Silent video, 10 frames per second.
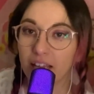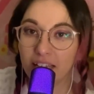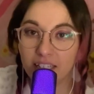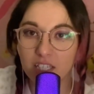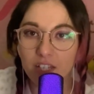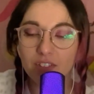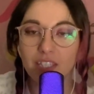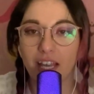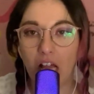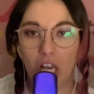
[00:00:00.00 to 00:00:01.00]
like, he
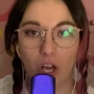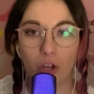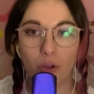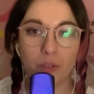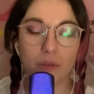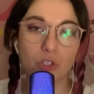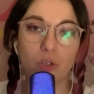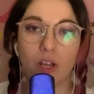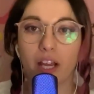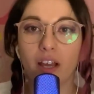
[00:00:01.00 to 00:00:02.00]
didn't even say hello.
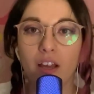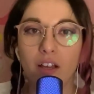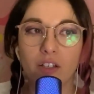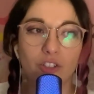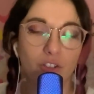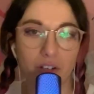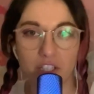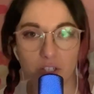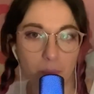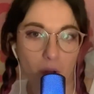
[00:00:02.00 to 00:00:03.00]
There was no like,
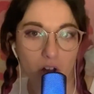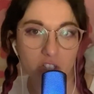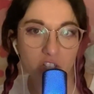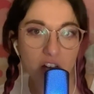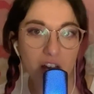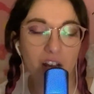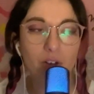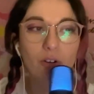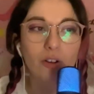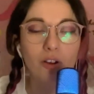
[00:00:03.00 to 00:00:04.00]
sorry to barge
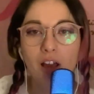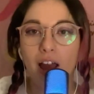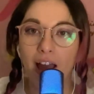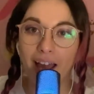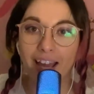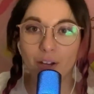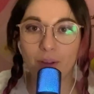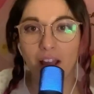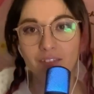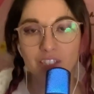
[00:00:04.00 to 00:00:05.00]
in, or
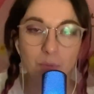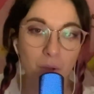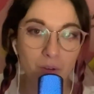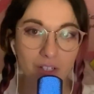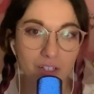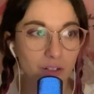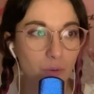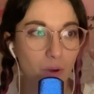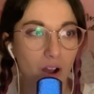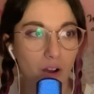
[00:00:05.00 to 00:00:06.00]
hey, we haven't spoken
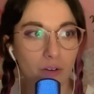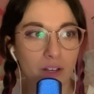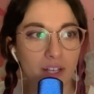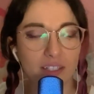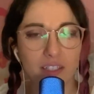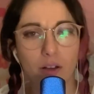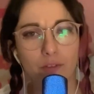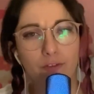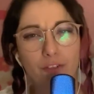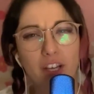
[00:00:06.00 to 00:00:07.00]
in a while.
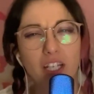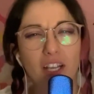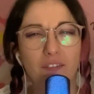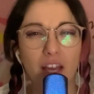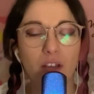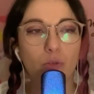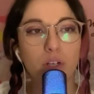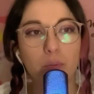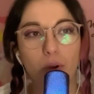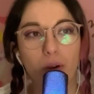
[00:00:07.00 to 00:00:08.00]
Because I figured if
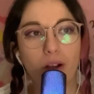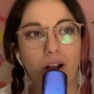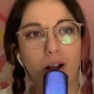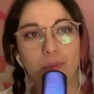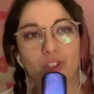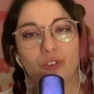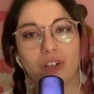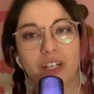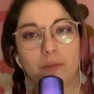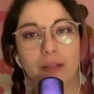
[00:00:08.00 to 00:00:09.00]
they'd already broke up,
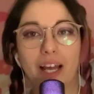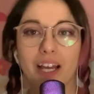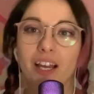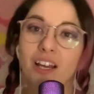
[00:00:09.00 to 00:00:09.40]
surely you'd be